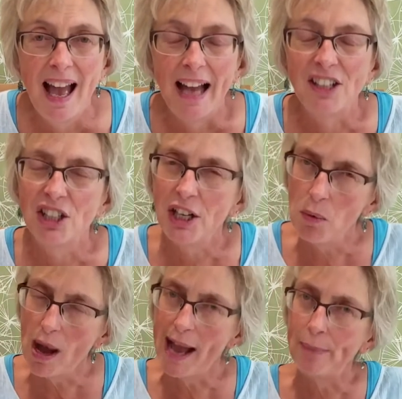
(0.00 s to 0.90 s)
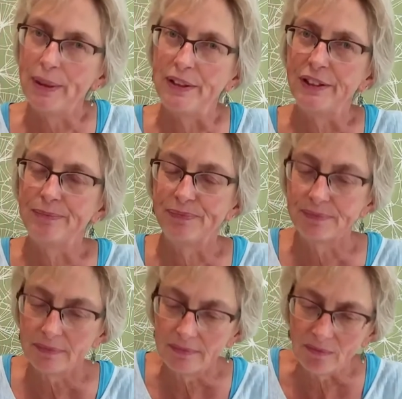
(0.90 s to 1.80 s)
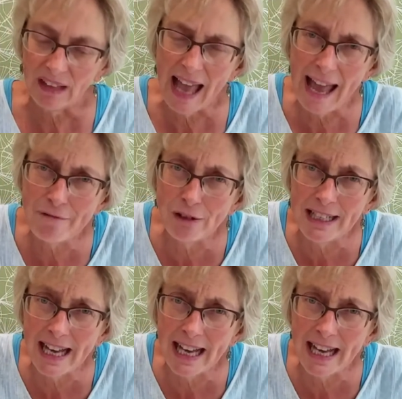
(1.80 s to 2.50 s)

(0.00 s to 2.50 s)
And do you know what happened? Every